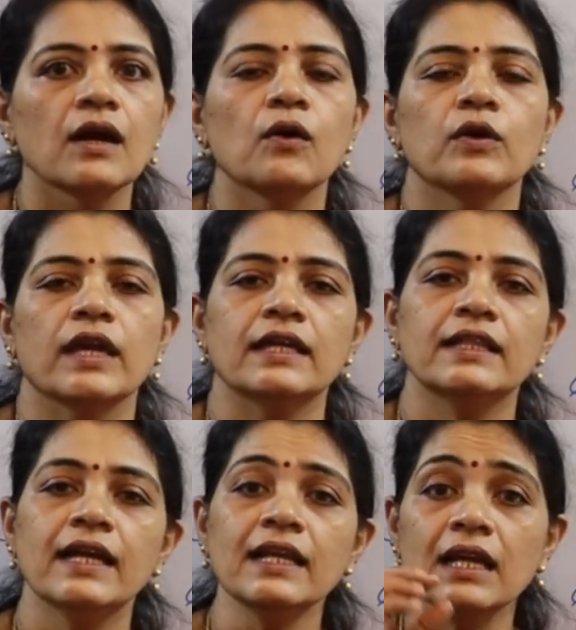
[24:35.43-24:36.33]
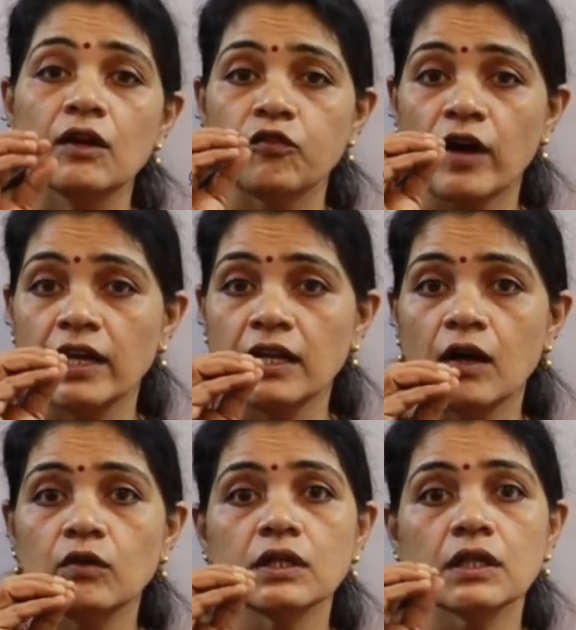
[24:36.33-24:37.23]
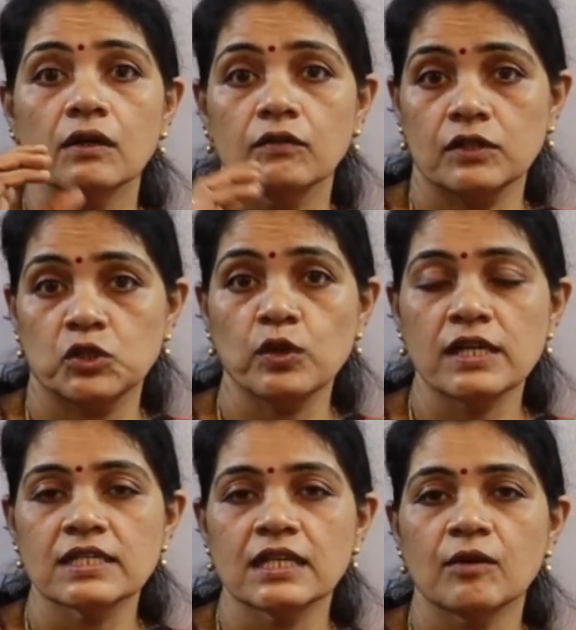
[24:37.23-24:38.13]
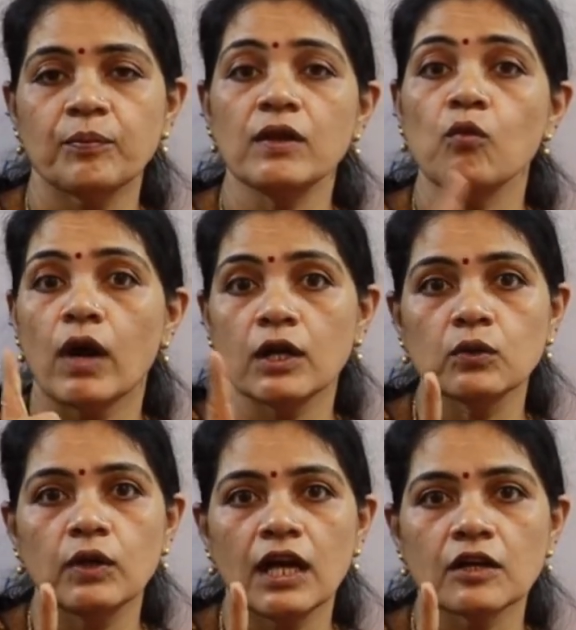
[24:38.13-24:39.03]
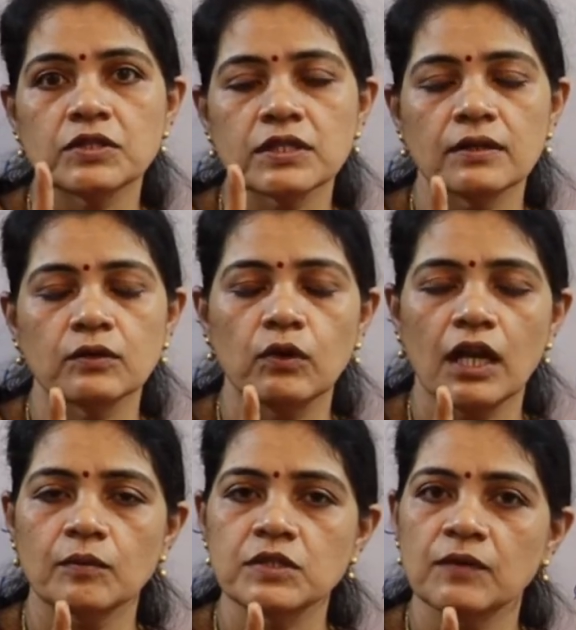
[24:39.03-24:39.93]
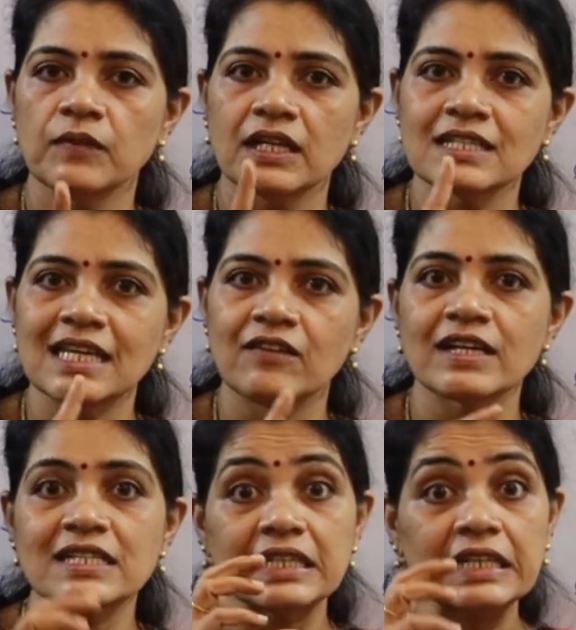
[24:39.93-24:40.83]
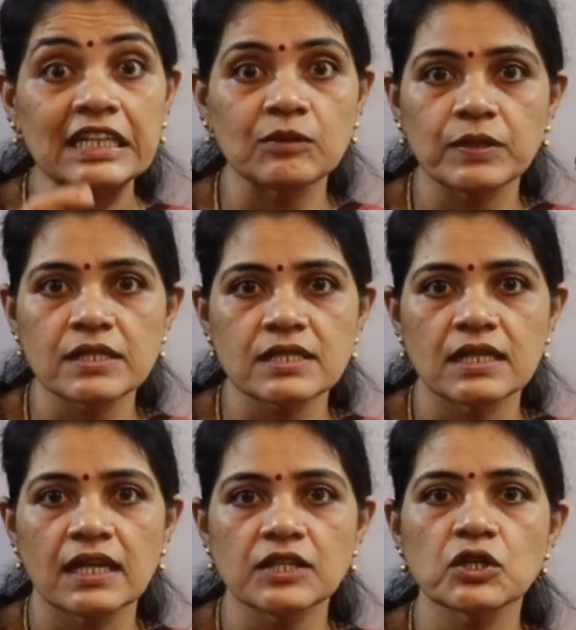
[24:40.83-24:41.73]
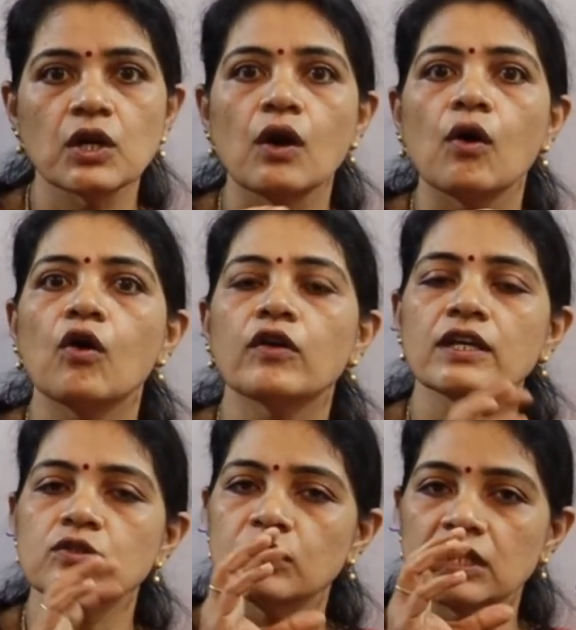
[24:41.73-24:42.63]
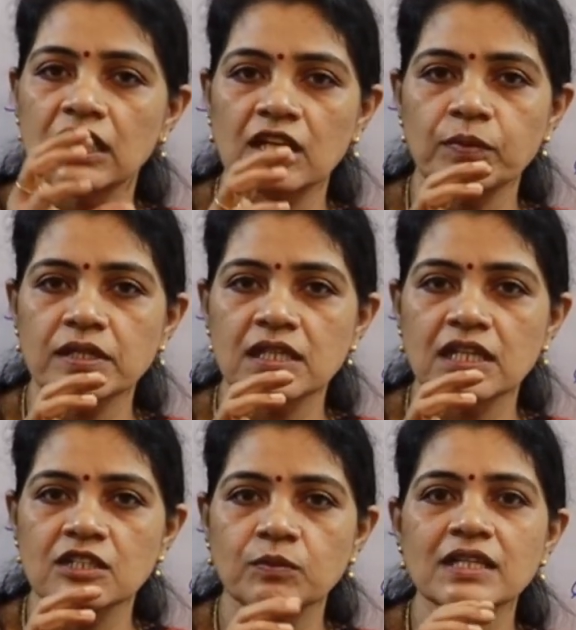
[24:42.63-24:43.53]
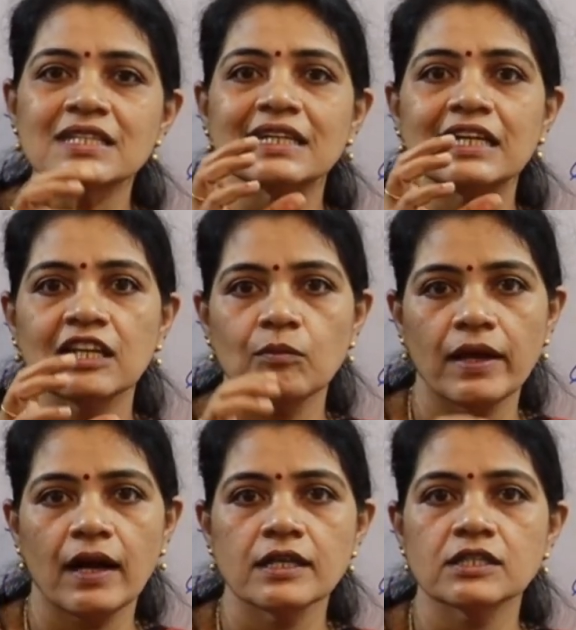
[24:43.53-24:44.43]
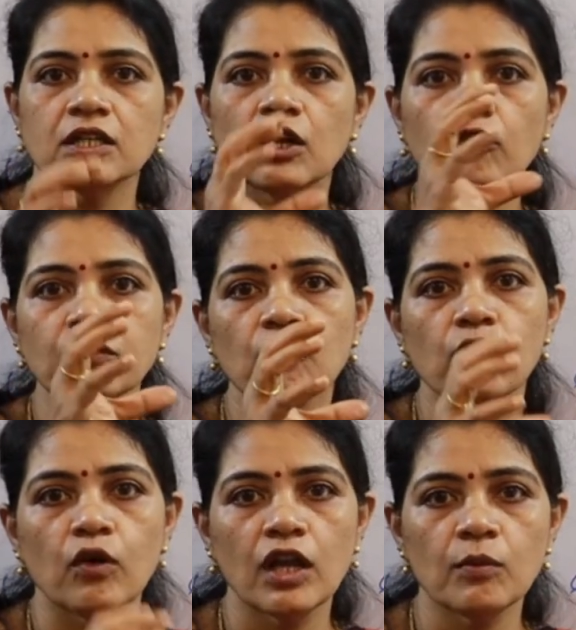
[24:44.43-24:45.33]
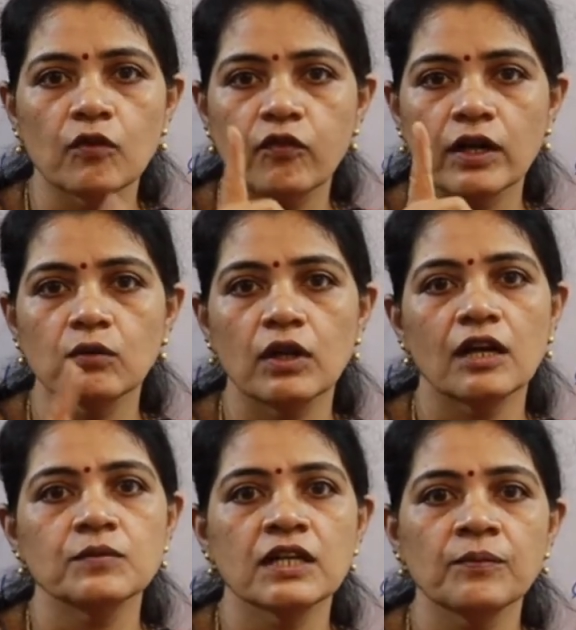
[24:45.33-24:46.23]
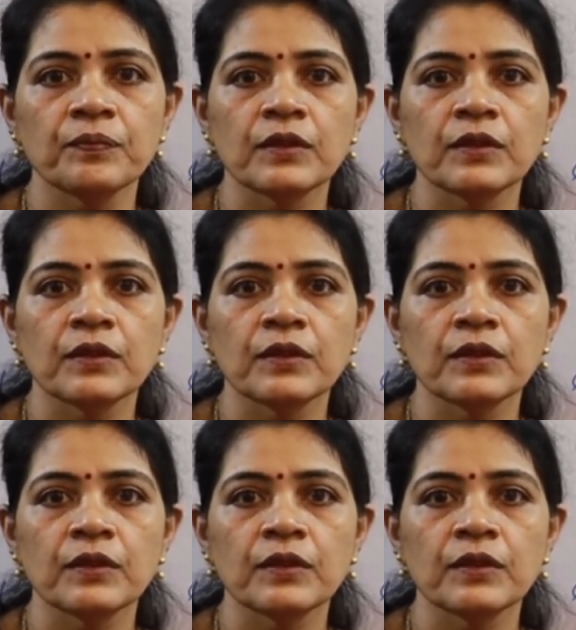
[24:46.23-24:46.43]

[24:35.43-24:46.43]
Okay, then find out the sugar syrup in 1 gulab jam, that is given as 30%. Okay, so 30% means 30 by 100 of the volume of 1 gulab jam.